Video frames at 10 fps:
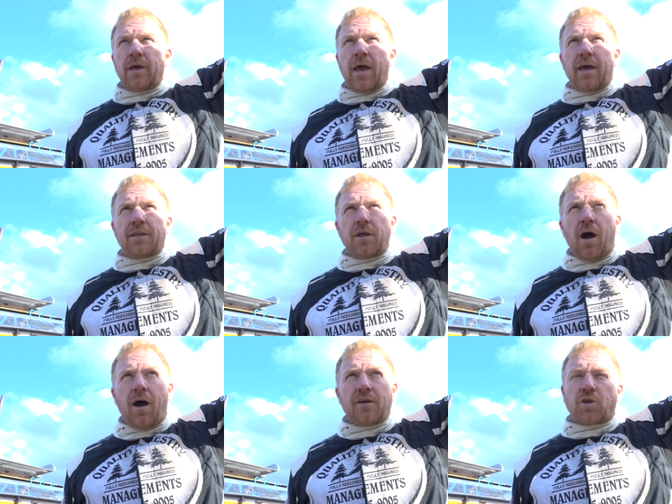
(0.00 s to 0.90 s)
and
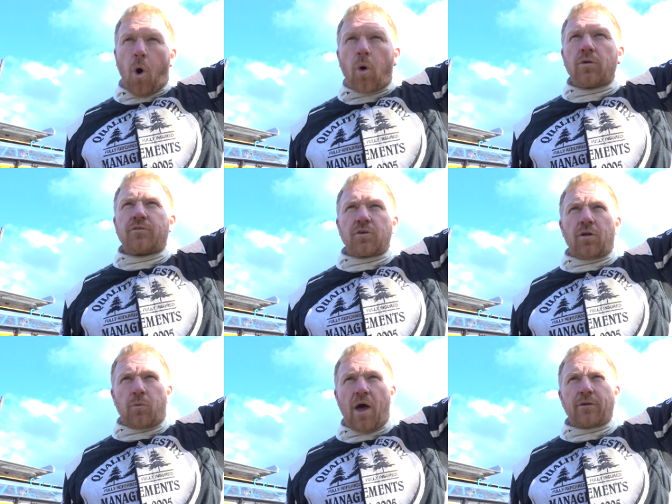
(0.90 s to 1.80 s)
uh, it's cold. So
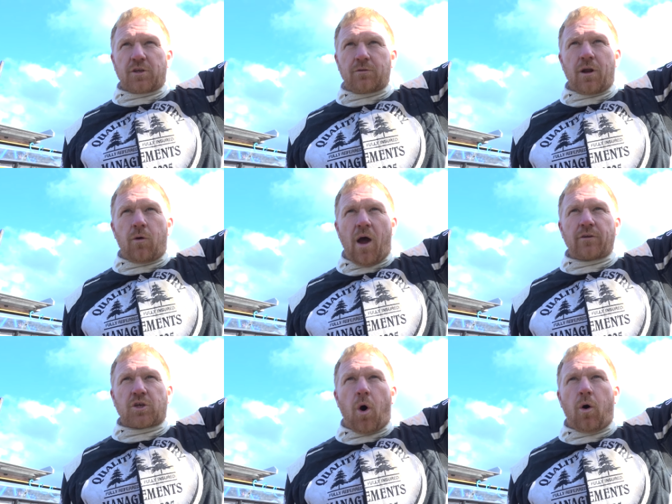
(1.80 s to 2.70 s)
the weather's you know
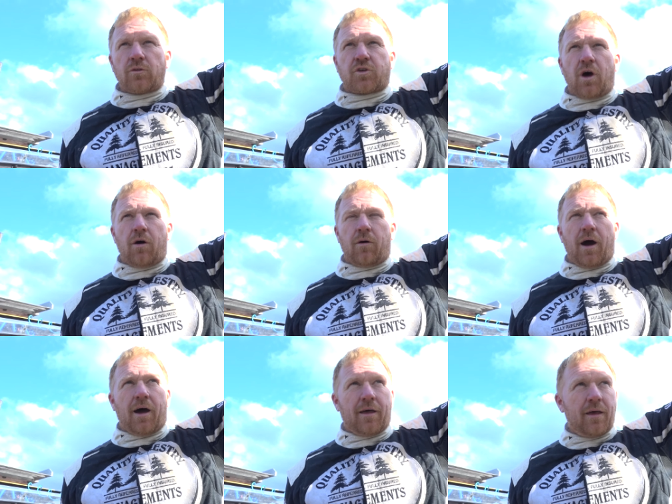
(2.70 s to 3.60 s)
weather's cold. So
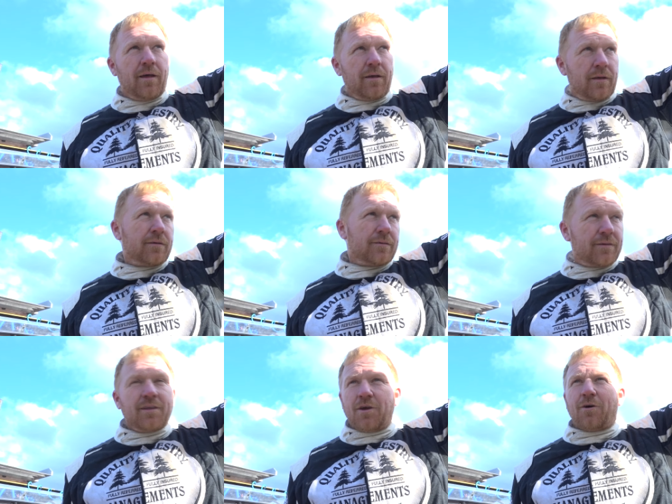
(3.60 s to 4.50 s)
uh,
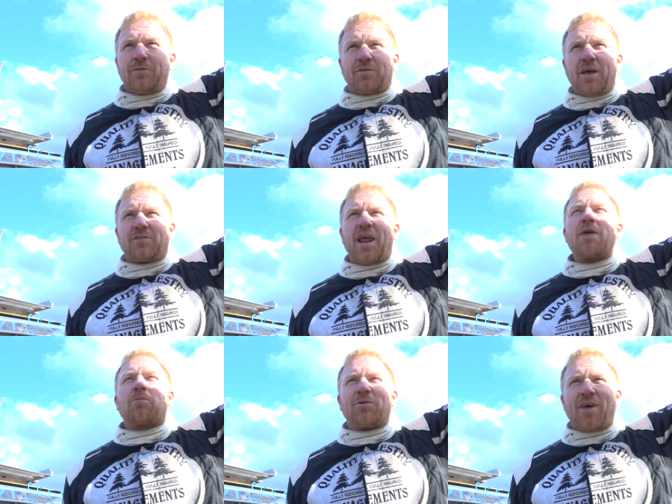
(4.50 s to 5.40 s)
you know it's, it's, an
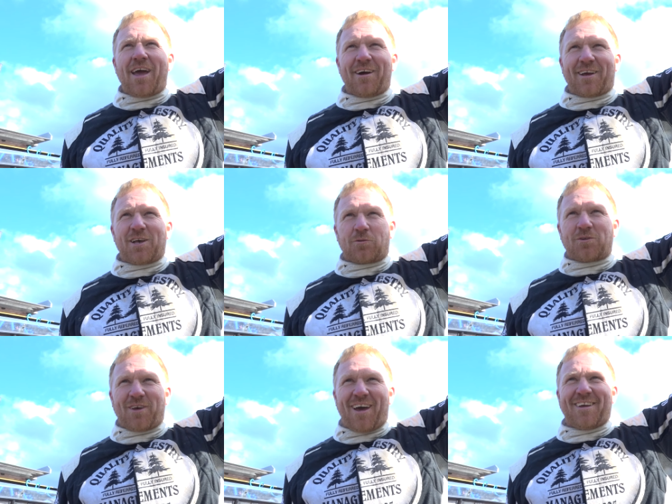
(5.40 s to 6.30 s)
April day, I guess
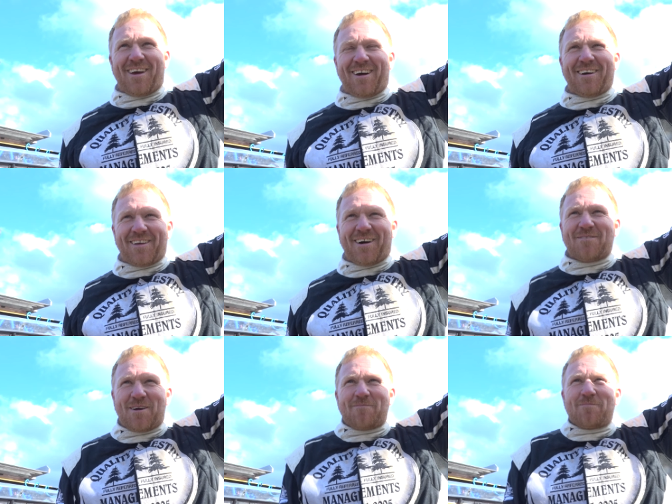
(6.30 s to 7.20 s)
we'll say. yeah,
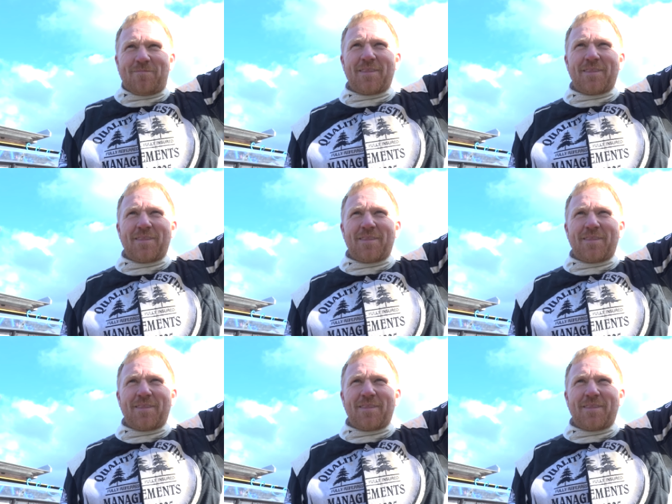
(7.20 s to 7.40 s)
yeah, yeah.